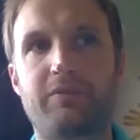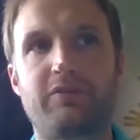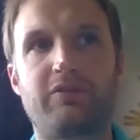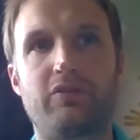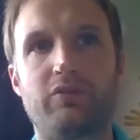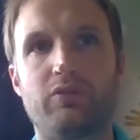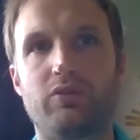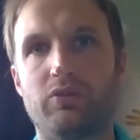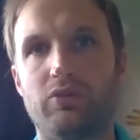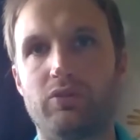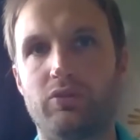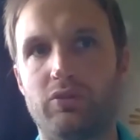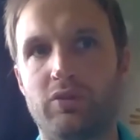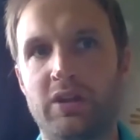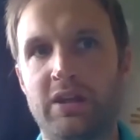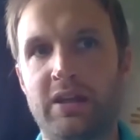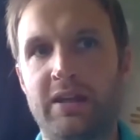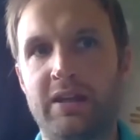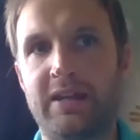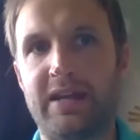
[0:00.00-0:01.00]
to
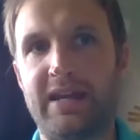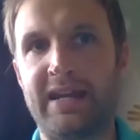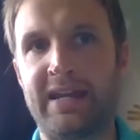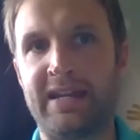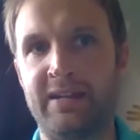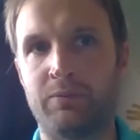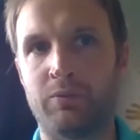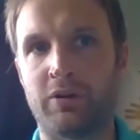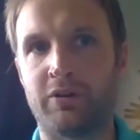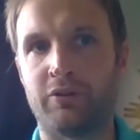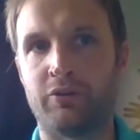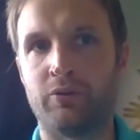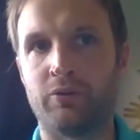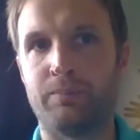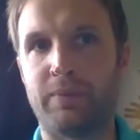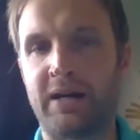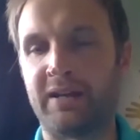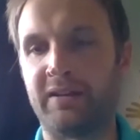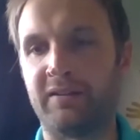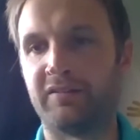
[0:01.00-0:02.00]
anyone who
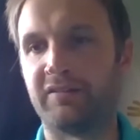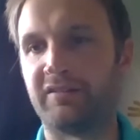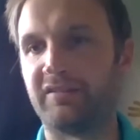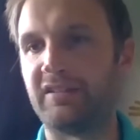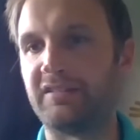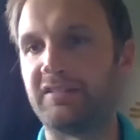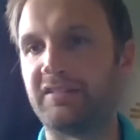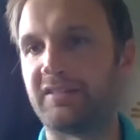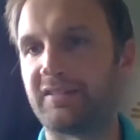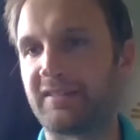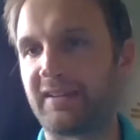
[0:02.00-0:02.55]
buys season